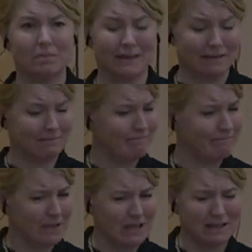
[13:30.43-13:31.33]
for
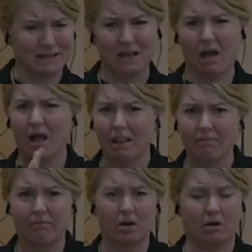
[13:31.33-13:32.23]
Ukraine is strong in
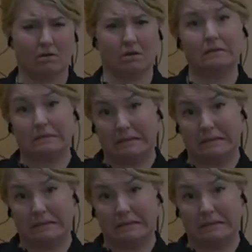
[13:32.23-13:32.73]
this chamber.